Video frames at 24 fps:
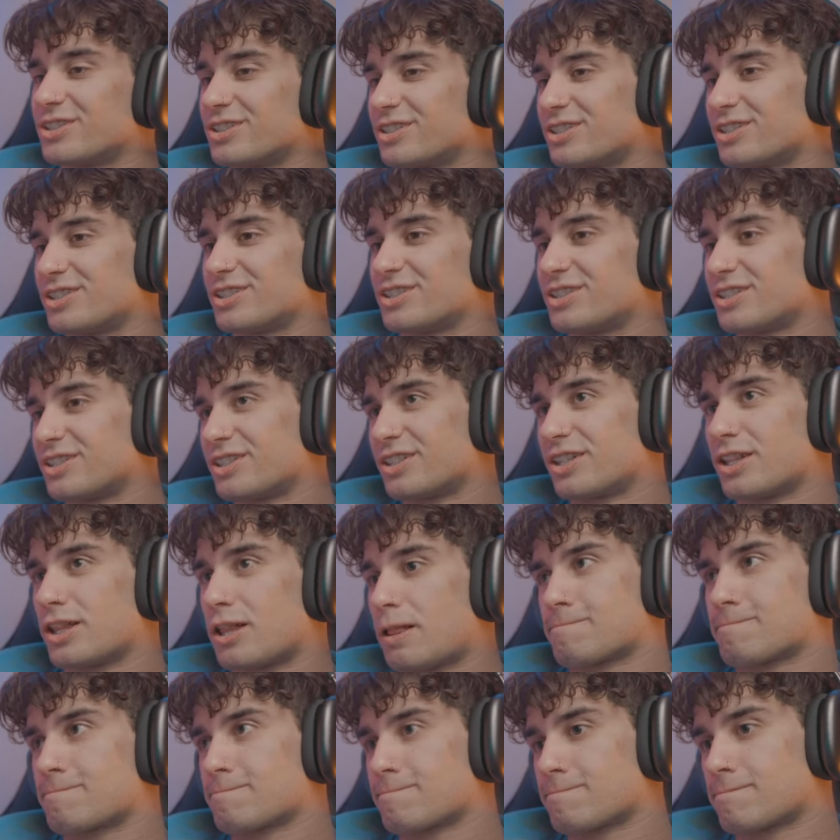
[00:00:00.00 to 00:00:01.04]
me.
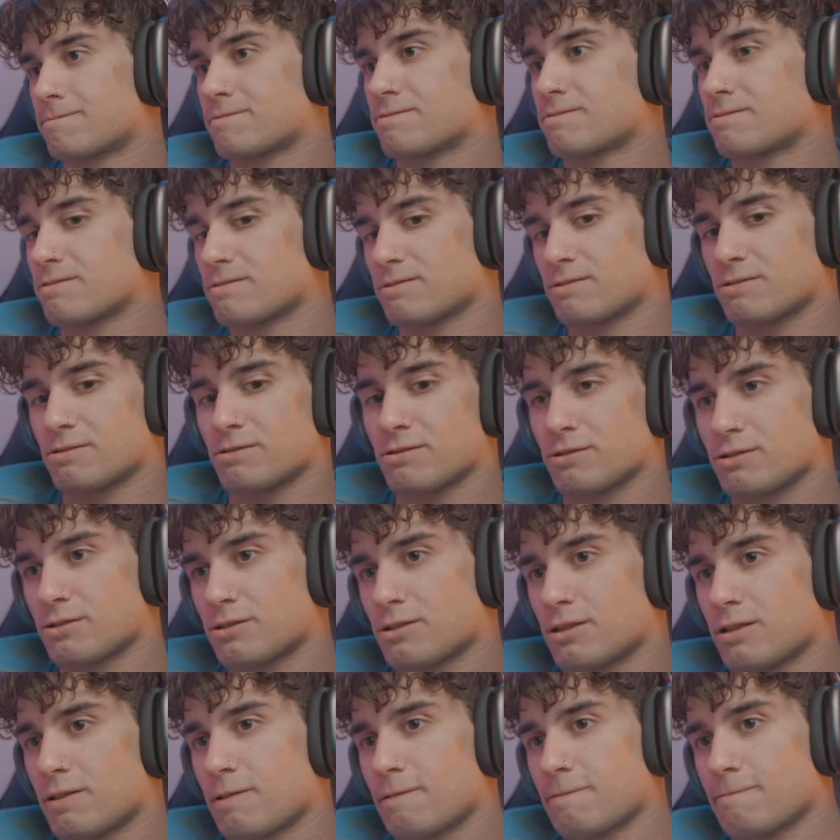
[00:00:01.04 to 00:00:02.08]
You remind me of
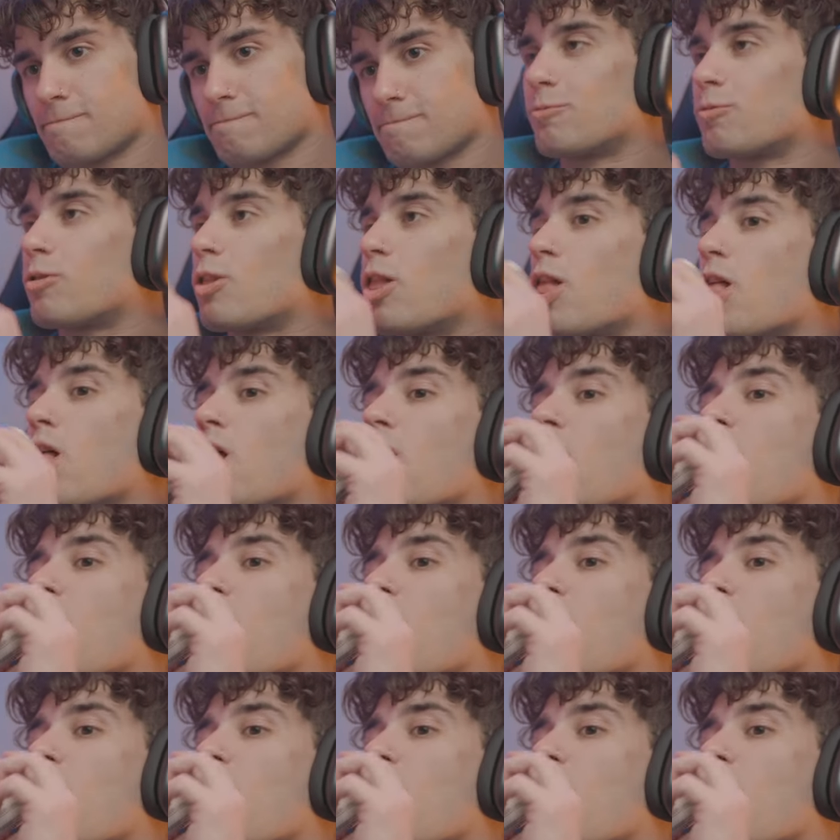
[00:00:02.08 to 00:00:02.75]
me. You're a